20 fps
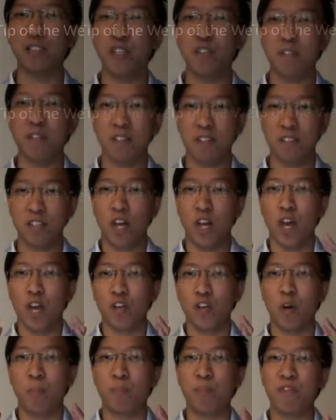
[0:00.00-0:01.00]
Achievers,
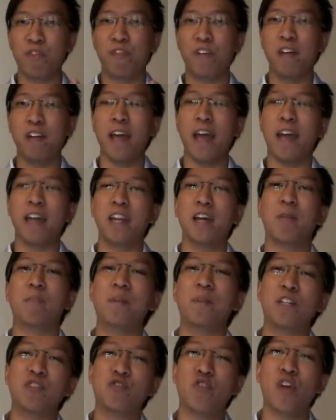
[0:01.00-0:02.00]
your preferred
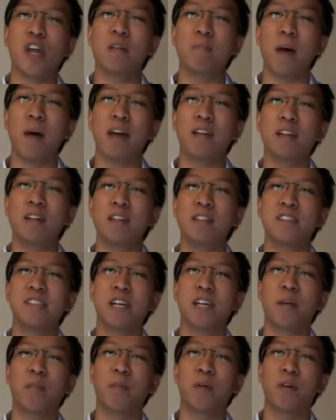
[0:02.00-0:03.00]
NLP training partner in
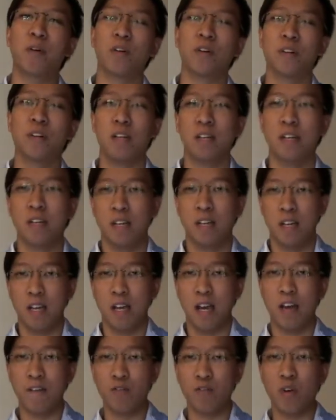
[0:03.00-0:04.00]
Singapore.
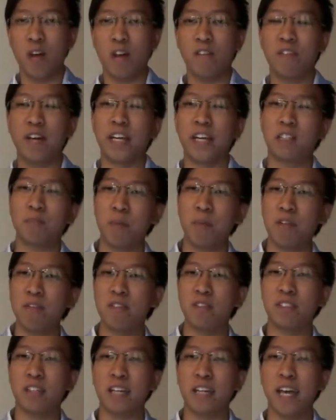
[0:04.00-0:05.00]
Have you ever
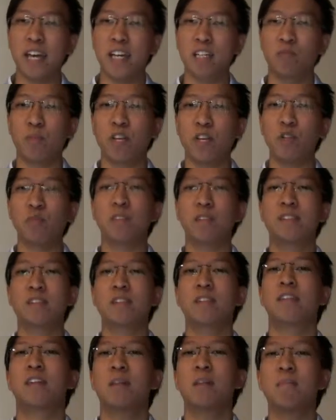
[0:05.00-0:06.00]
experienced a case where you are
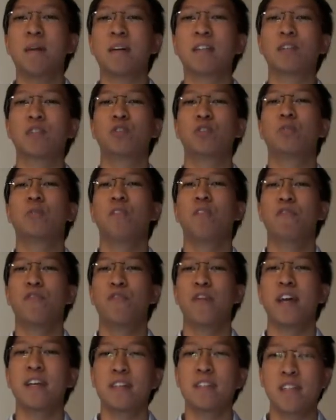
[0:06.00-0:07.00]
seated amongst a group of
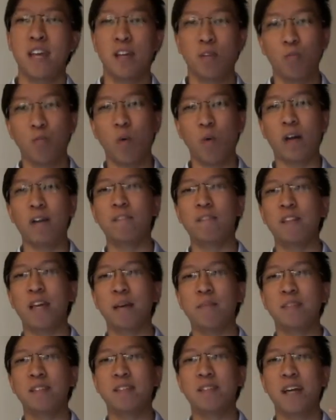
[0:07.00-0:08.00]
friends and one of
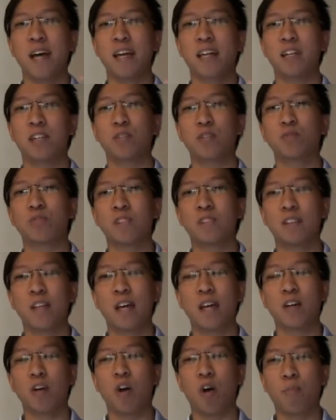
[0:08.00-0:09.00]
them decided
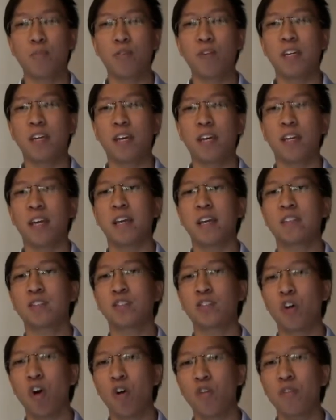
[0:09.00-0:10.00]
to communicate a
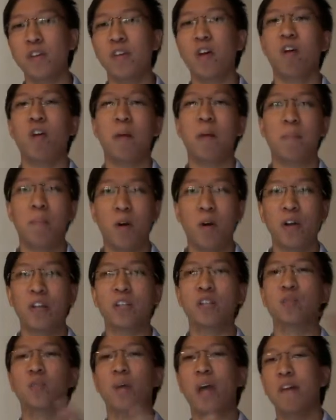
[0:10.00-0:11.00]
story or a
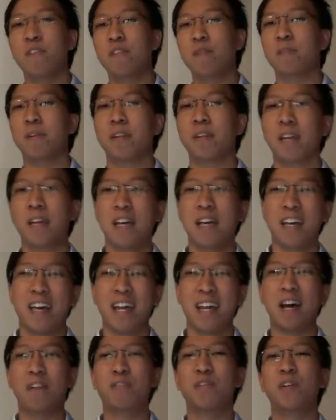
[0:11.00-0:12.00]
point to everybody,
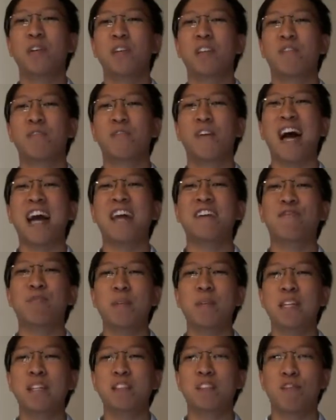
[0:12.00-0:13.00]
and after its 5
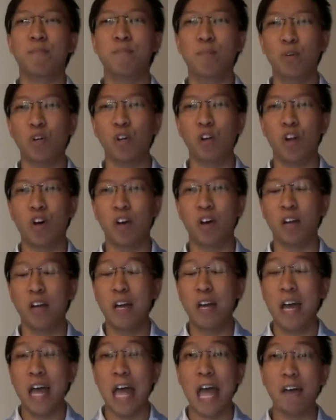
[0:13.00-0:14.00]
minutes of
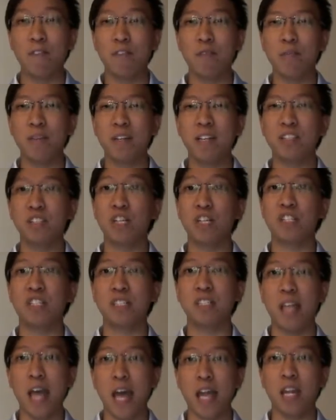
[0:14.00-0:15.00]
monologue, everybody
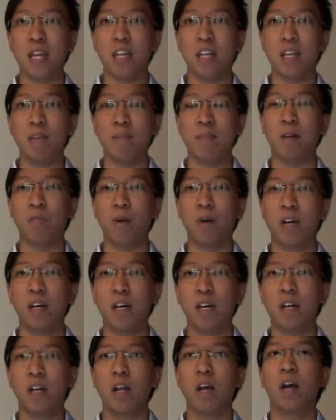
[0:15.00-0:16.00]
just stared at him and
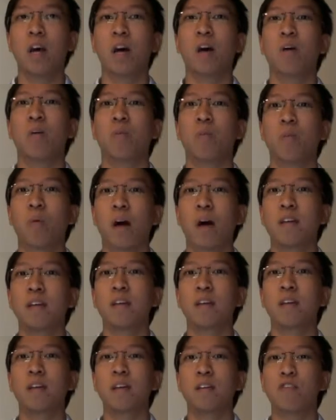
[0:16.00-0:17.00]
wondered,
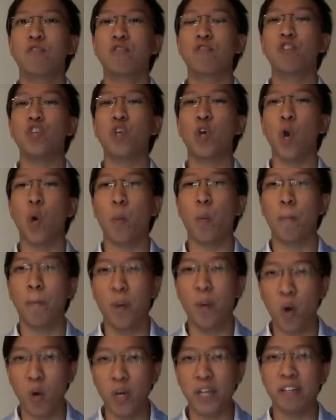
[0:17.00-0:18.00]
what is your
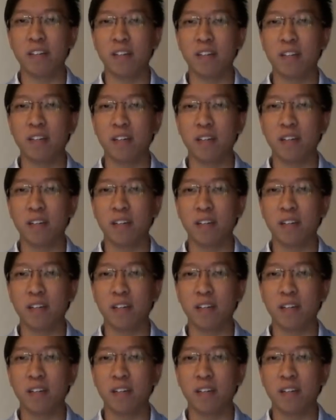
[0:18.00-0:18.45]
point?